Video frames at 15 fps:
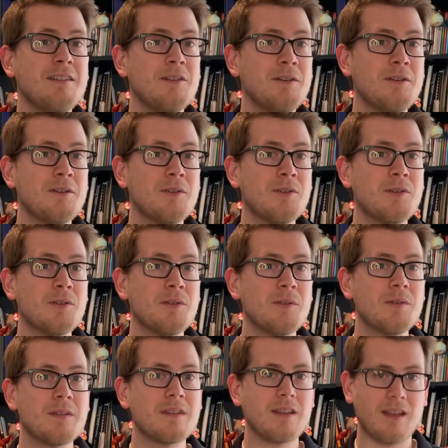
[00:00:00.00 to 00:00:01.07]
low.
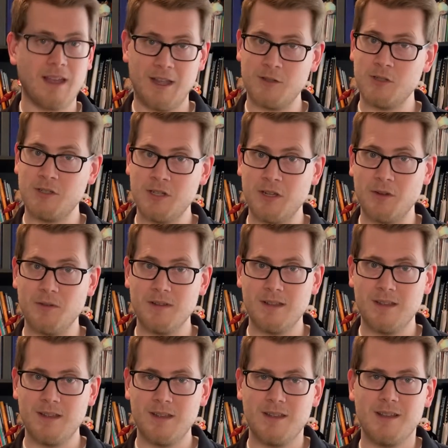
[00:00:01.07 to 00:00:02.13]
How'd you do?
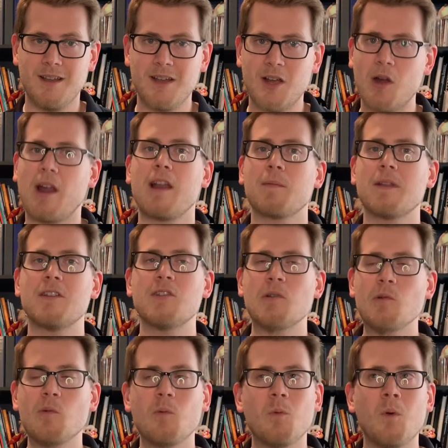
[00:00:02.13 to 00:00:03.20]
All right, I'm going to do
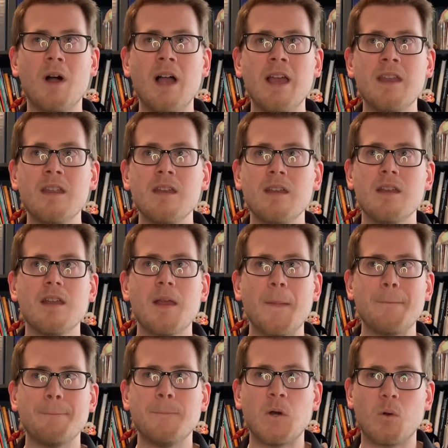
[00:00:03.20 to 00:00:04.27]
one
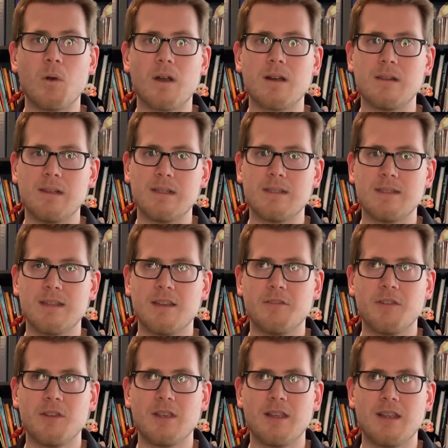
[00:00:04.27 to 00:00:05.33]
more. Let's see if
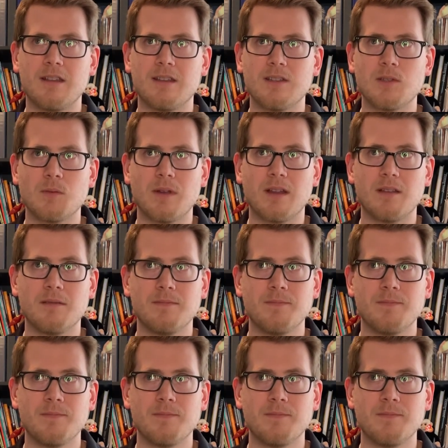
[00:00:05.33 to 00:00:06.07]
you can get this one.